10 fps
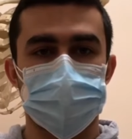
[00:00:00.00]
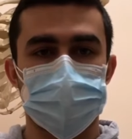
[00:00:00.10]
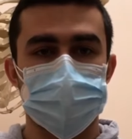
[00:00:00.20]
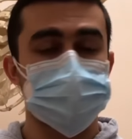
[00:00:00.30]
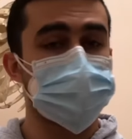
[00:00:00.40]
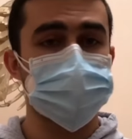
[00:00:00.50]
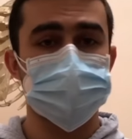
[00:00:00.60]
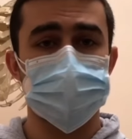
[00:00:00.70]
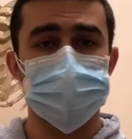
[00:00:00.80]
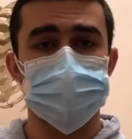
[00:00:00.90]
It's hard to see
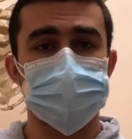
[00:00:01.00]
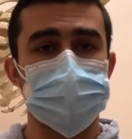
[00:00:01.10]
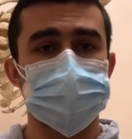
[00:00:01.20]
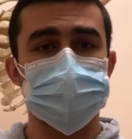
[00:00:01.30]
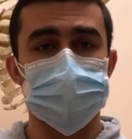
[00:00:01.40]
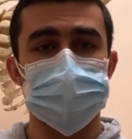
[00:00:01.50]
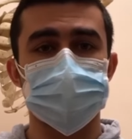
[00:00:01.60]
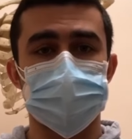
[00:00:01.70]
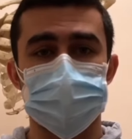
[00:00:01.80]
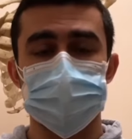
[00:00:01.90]
with my mask on,
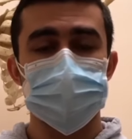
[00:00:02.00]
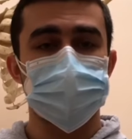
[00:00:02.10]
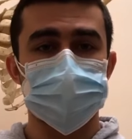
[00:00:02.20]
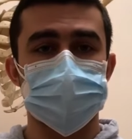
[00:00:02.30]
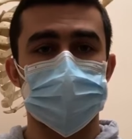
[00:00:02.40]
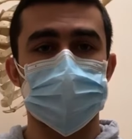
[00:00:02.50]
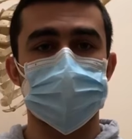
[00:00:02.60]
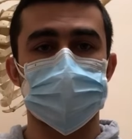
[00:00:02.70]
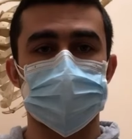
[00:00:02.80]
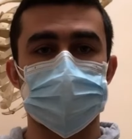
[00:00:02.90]
but once again, you're
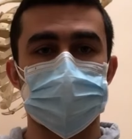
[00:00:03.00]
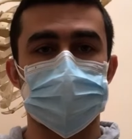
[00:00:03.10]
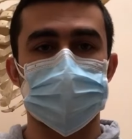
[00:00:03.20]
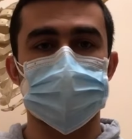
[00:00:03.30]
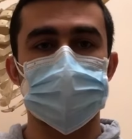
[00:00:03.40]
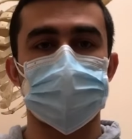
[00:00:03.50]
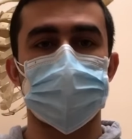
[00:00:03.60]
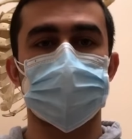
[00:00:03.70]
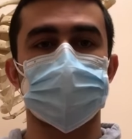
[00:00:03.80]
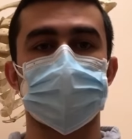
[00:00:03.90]
just taking a deep breath
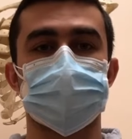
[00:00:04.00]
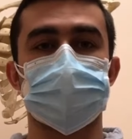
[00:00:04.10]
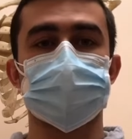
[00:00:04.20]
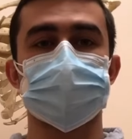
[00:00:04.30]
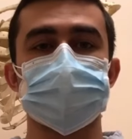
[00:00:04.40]
into the nose